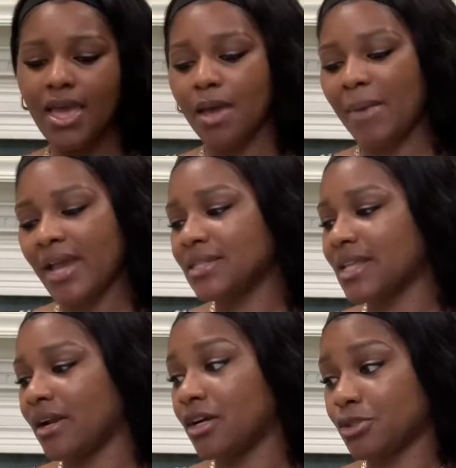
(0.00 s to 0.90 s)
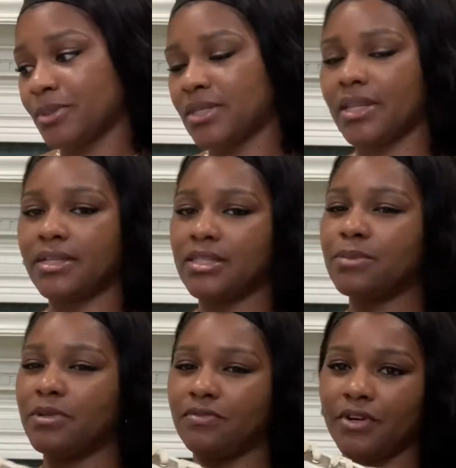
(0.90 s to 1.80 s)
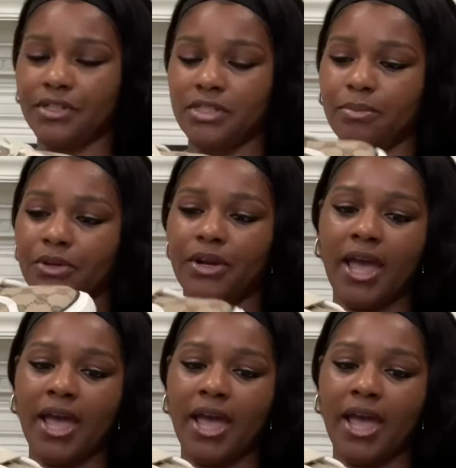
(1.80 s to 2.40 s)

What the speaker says: And mine is not 100% like this, but it's very similar.